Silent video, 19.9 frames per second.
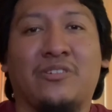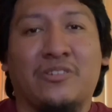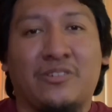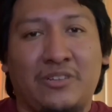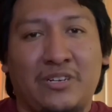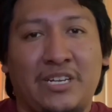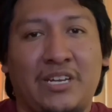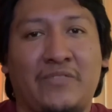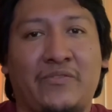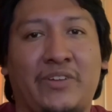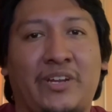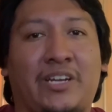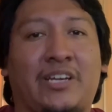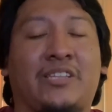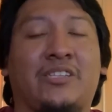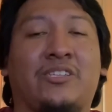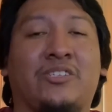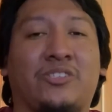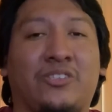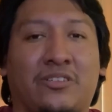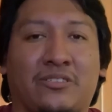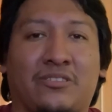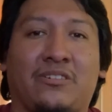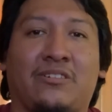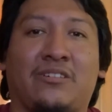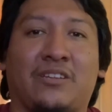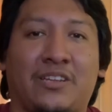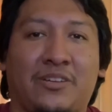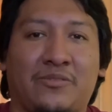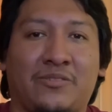good evening in the Choctaw
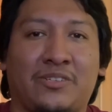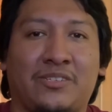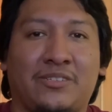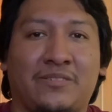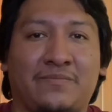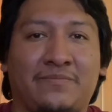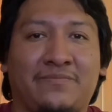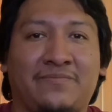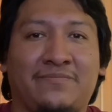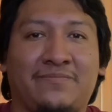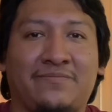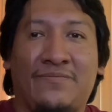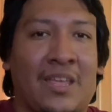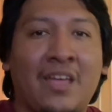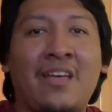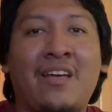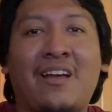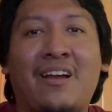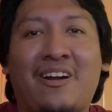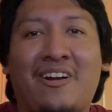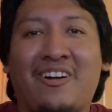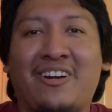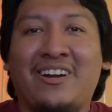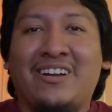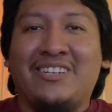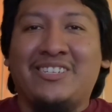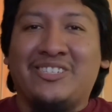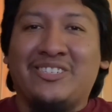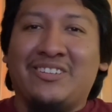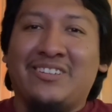language. All right,
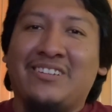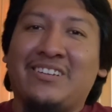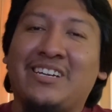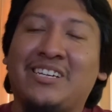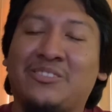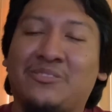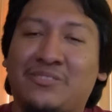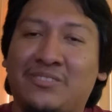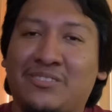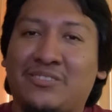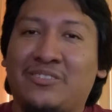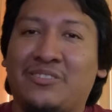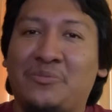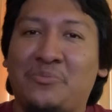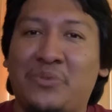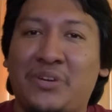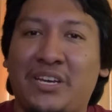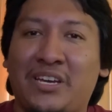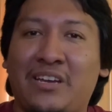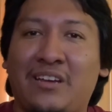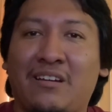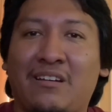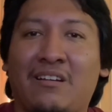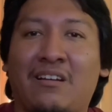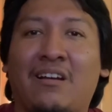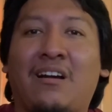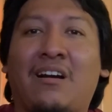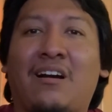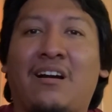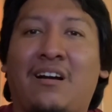and so the next one's gonna be
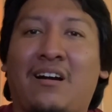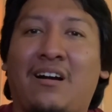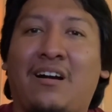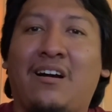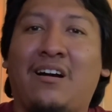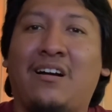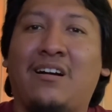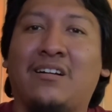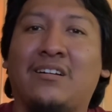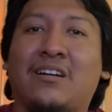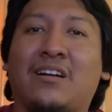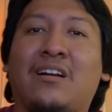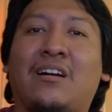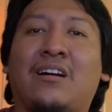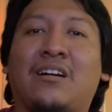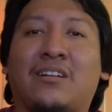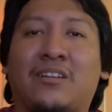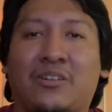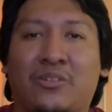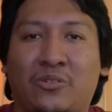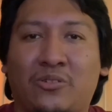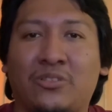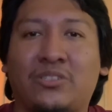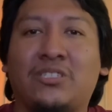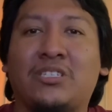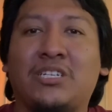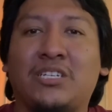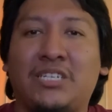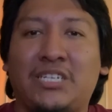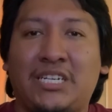
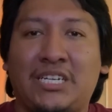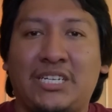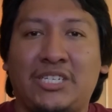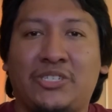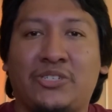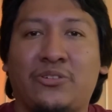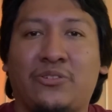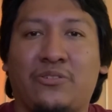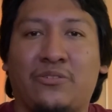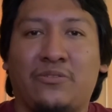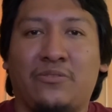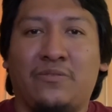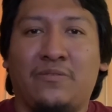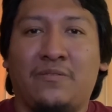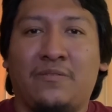akostanicho.